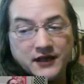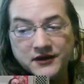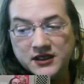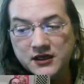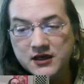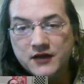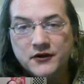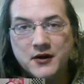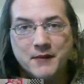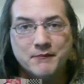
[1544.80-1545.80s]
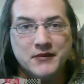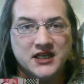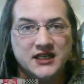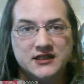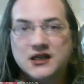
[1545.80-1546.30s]
it another
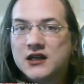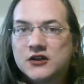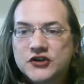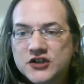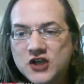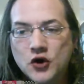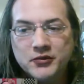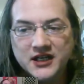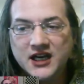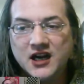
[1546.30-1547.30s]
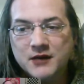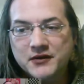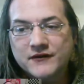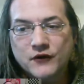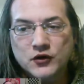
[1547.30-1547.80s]
minute, just opening up
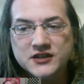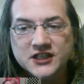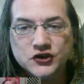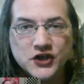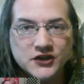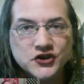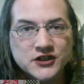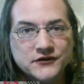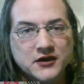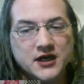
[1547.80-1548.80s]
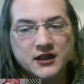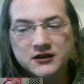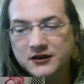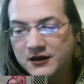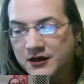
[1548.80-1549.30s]
for suggestions for color.
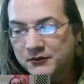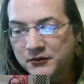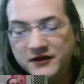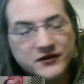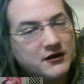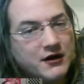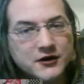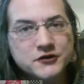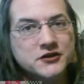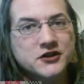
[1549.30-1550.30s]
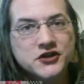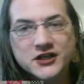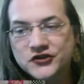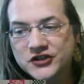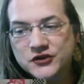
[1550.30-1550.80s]
But if there are no
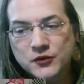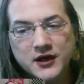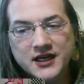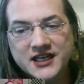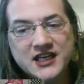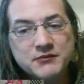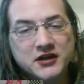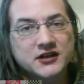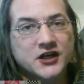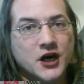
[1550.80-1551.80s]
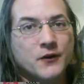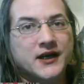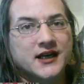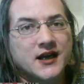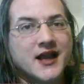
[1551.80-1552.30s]
suggestions, we're going to keep on going,
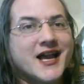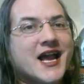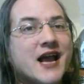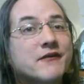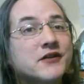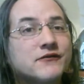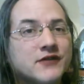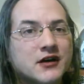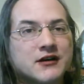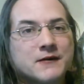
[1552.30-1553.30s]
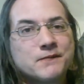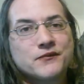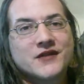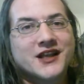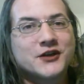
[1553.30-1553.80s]
having fun,
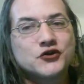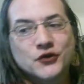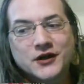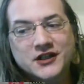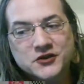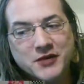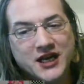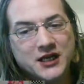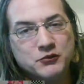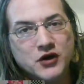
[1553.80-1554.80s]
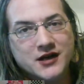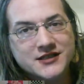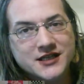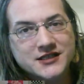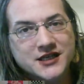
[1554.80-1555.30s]
and enjoying this painting
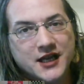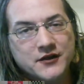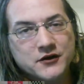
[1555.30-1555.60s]
process together.